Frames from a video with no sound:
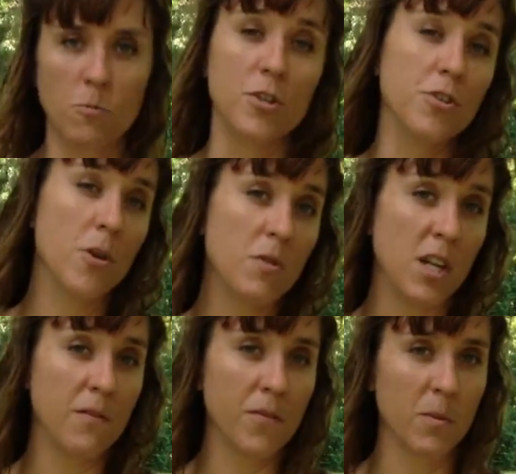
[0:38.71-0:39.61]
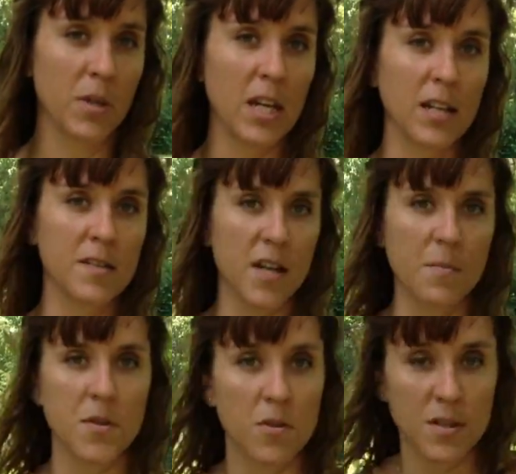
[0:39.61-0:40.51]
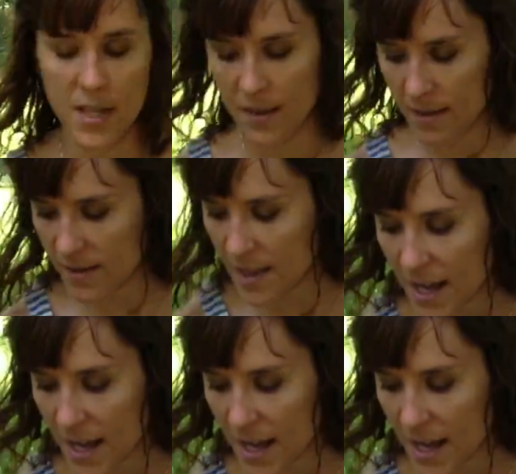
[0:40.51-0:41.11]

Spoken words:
which you don't need for the beginning steps, so you can set